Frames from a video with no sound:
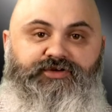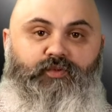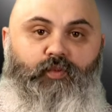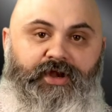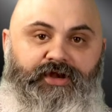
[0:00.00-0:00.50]

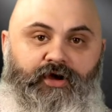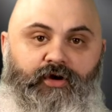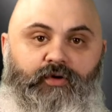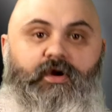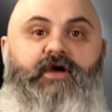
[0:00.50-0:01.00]

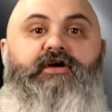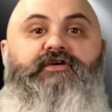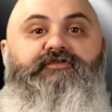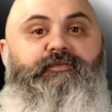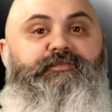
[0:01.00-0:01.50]
window
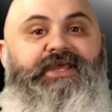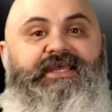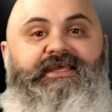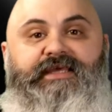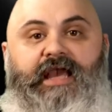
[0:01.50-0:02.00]
from
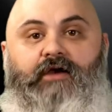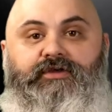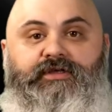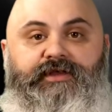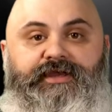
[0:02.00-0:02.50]
being
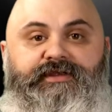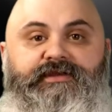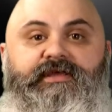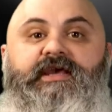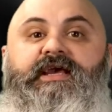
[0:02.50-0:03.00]
calculated
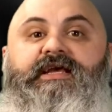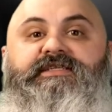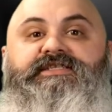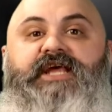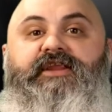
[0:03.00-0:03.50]

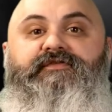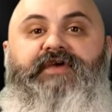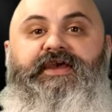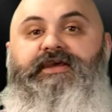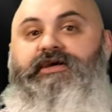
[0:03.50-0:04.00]
instead of
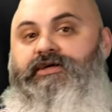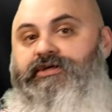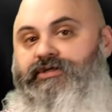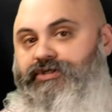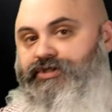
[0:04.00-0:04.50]
a
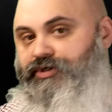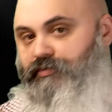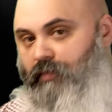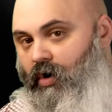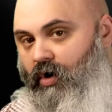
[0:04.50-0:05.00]

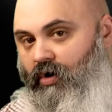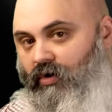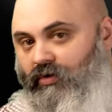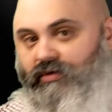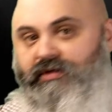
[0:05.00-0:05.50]

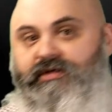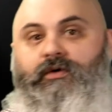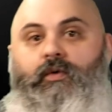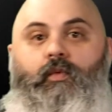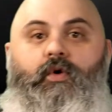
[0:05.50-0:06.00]
small
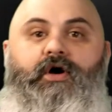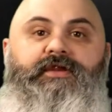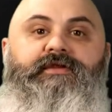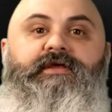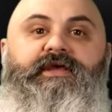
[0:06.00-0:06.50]

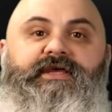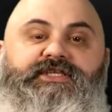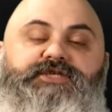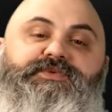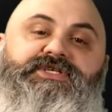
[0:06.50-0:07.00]
one in
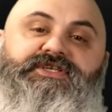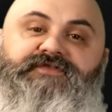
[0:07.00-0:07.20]
specific